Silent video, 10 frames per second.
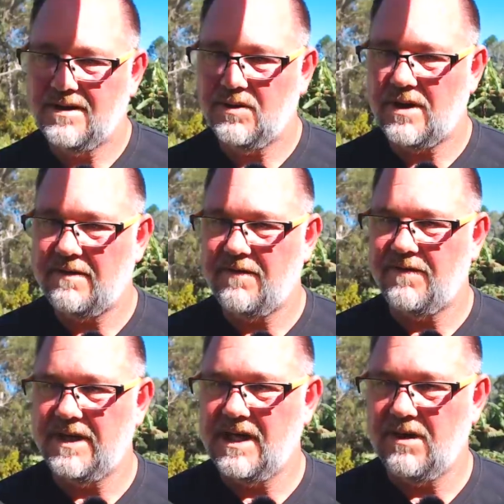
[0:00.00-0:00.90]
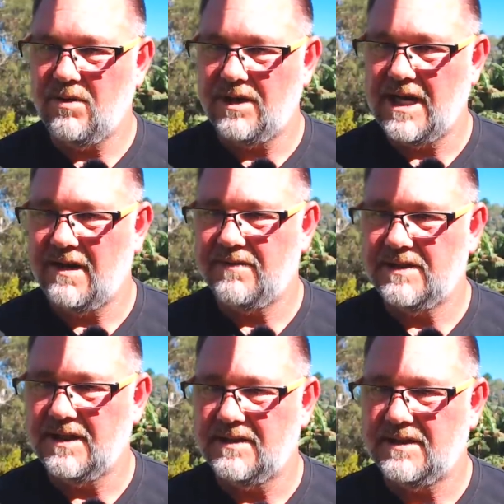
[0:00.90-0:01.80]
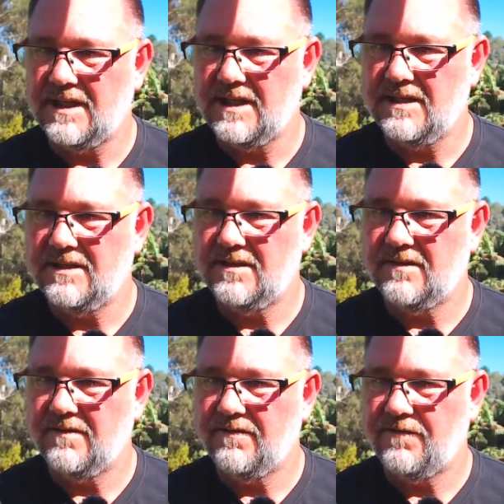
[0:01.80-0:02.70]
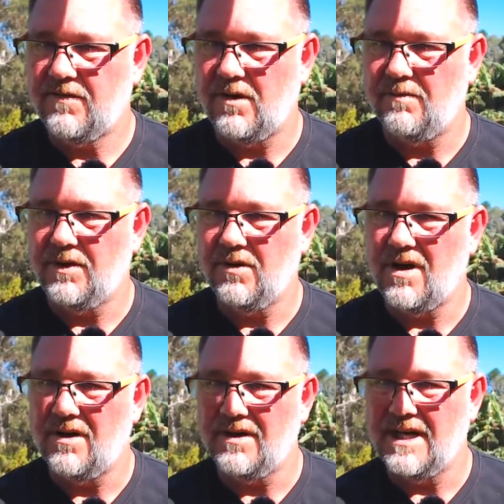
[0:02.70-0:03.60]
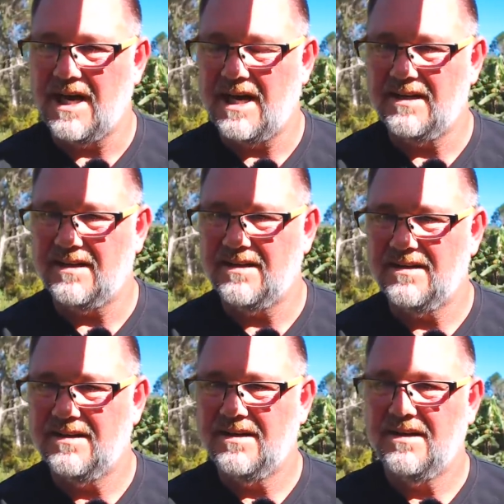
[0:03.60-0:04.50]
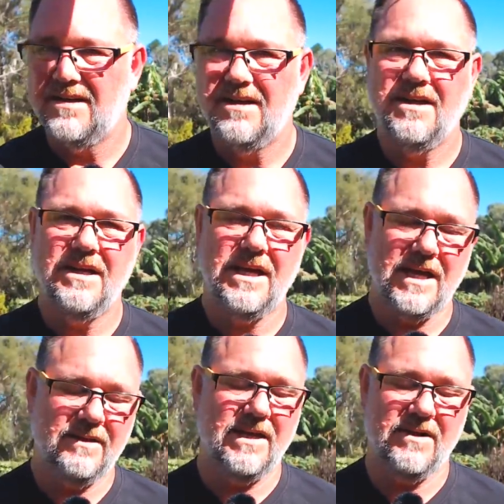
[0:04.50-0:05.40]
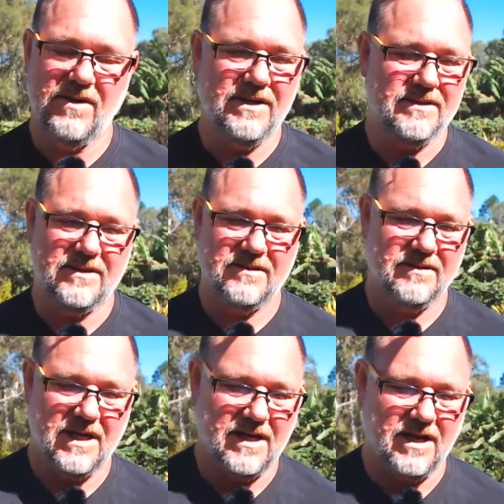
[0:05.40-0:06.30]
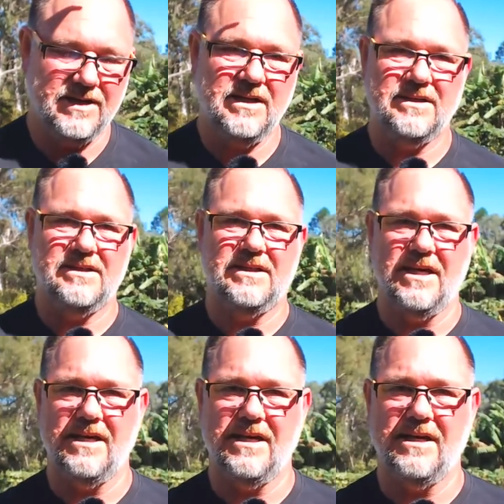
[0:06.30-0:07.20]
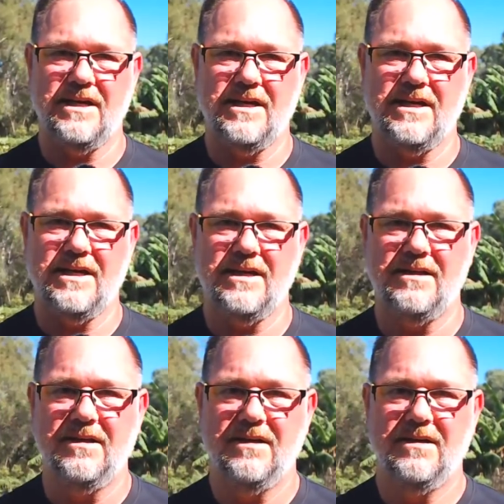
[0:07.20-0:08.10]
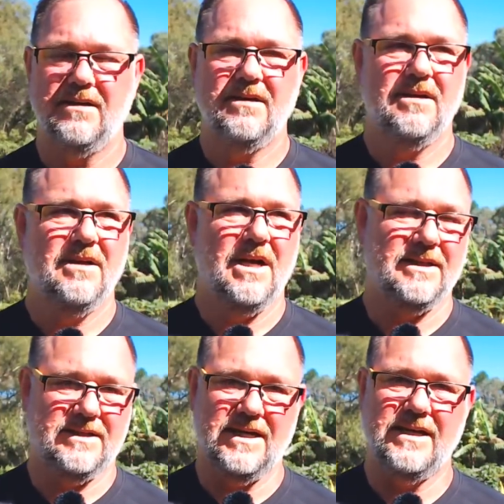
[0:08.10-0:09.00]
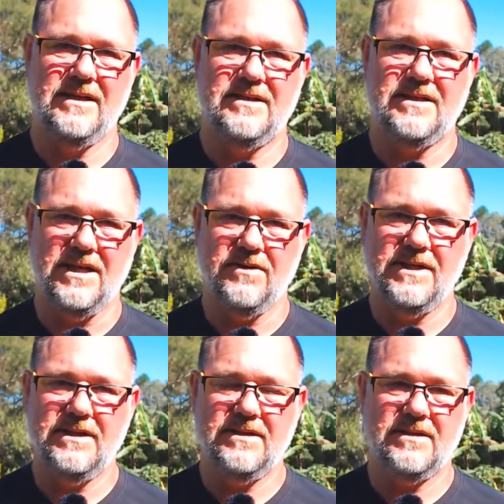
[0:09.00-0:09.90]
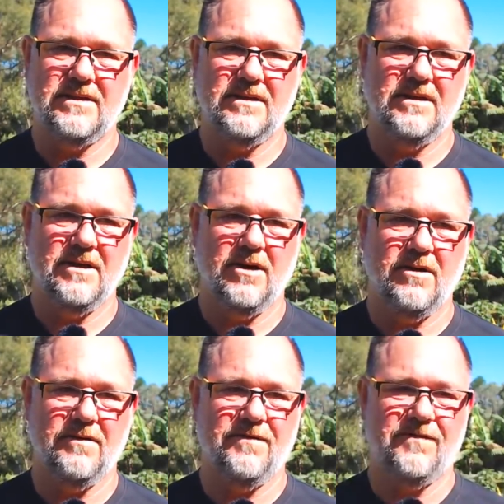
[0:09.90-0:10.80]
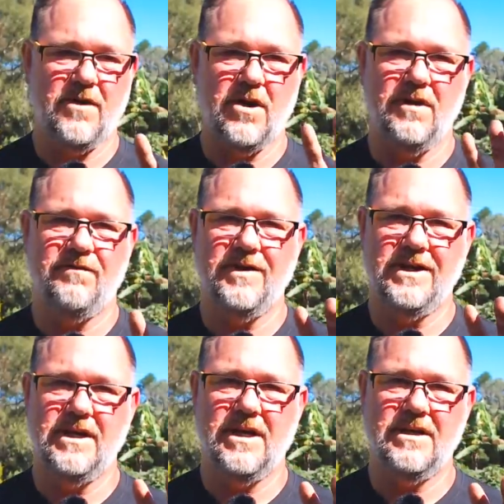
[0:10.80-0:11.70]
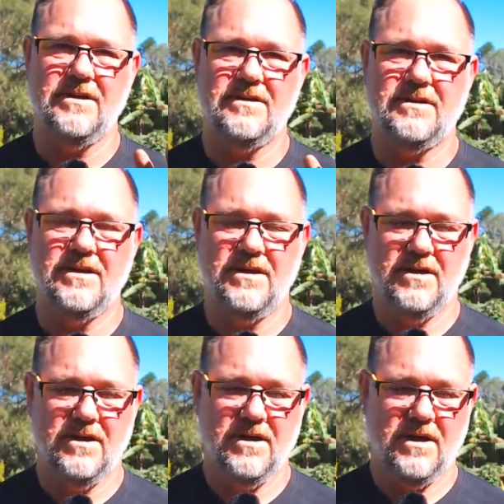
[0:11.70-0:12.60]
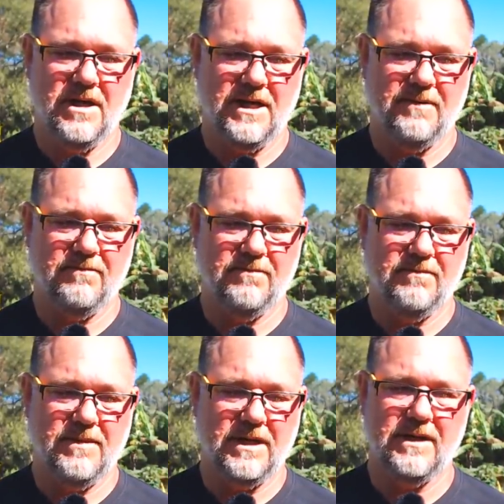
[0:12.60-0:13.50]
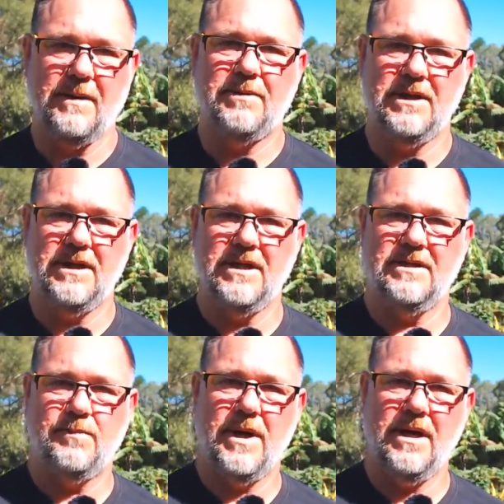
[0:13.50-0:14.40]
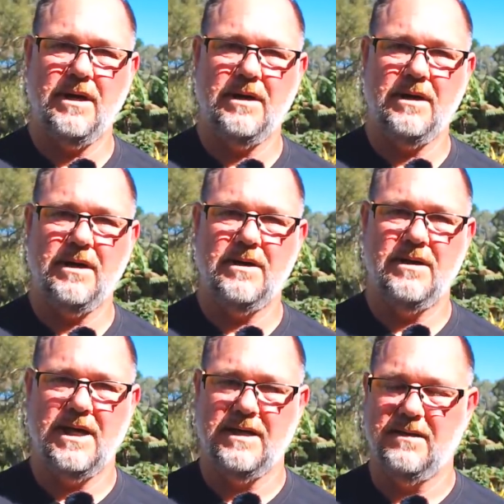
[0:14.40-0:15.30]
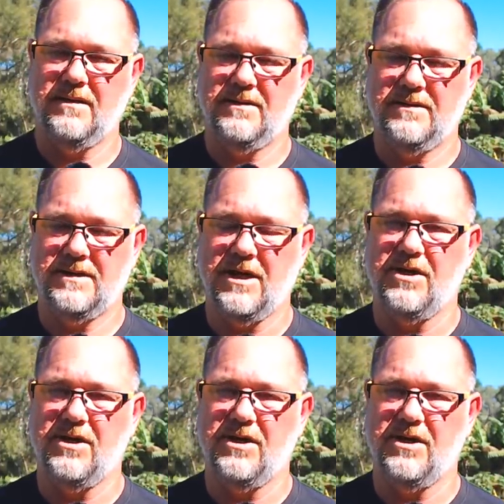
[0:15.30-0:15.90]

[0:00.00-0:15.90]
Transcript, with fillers: Do I have a video on harvesting seeds from your own garden? Yeah, there is. I did a seed series of 5 videos a couple of years back, and so you can still